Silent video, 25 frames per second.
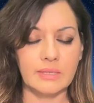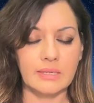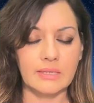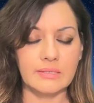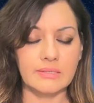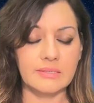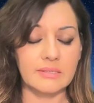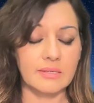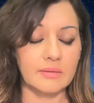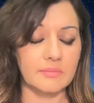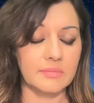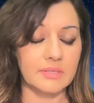
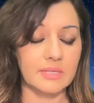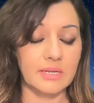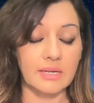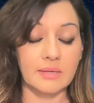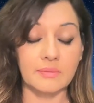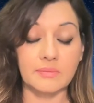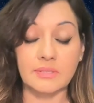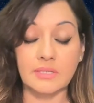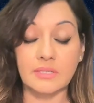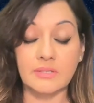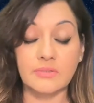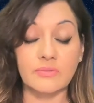
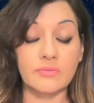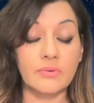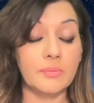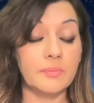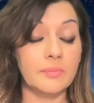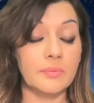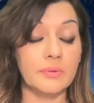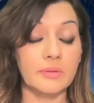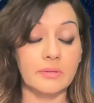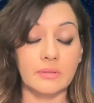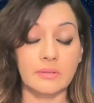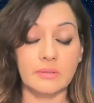Sometimes there's
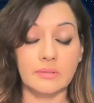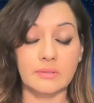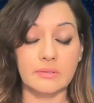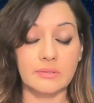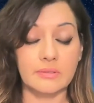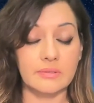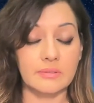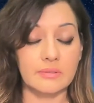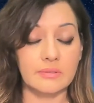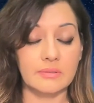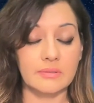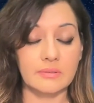
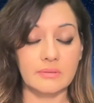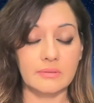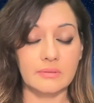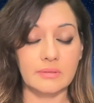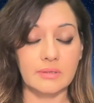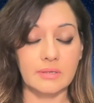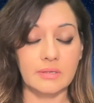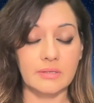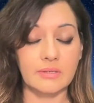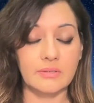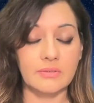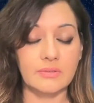ripples
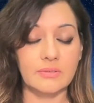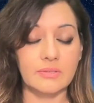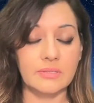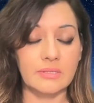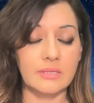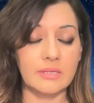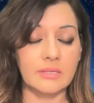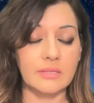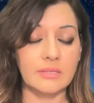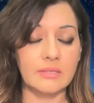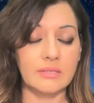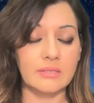and you
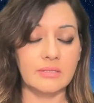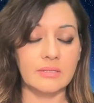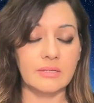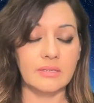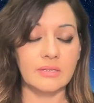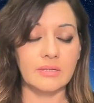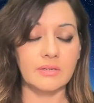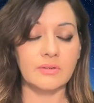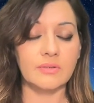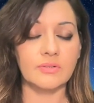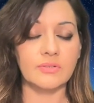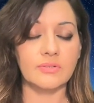see
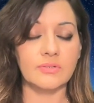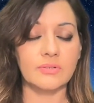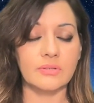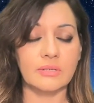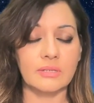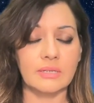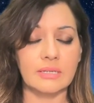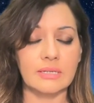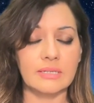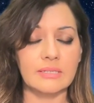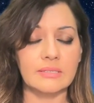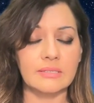the
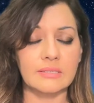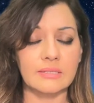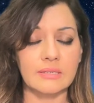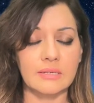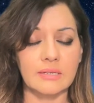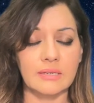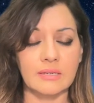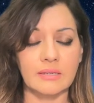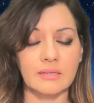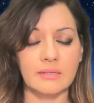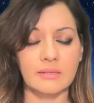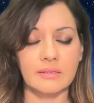ocean
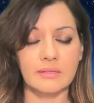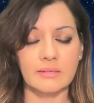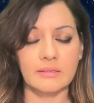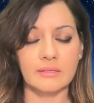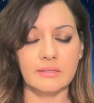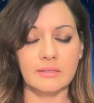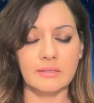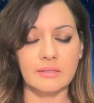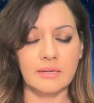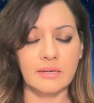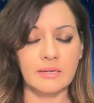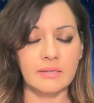glistening
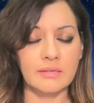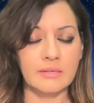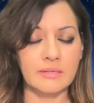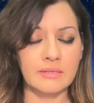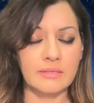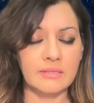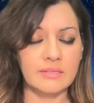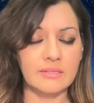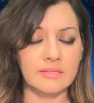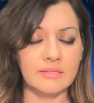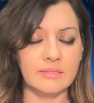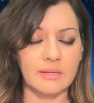under
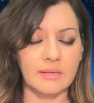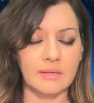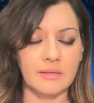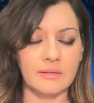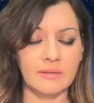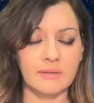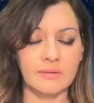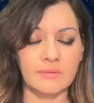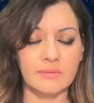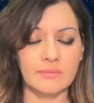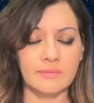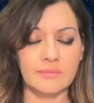the
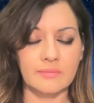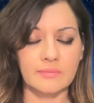sun.